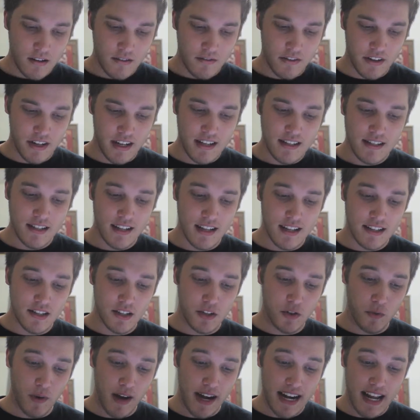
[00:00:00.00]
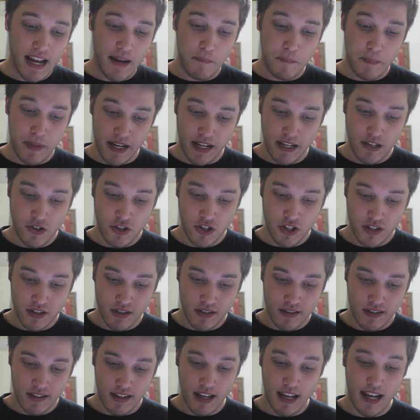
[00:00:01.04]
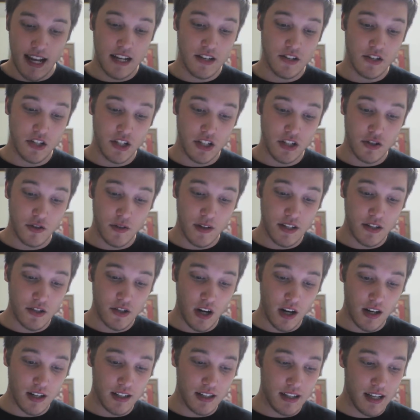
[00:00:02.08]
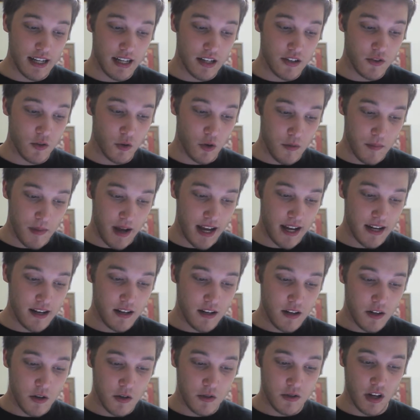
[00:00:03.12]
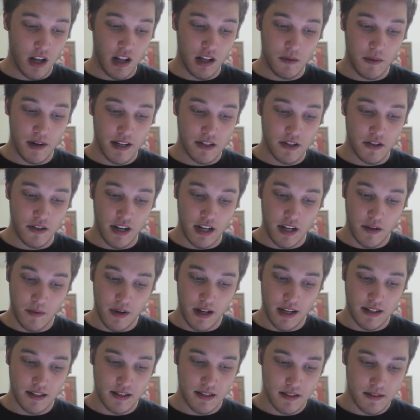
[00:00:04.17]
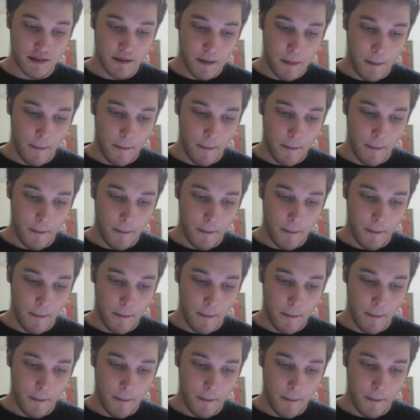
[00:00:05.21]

Vanessa is a grade eight bitch, and she treats Charlie like a doormat who tolerates her anyways.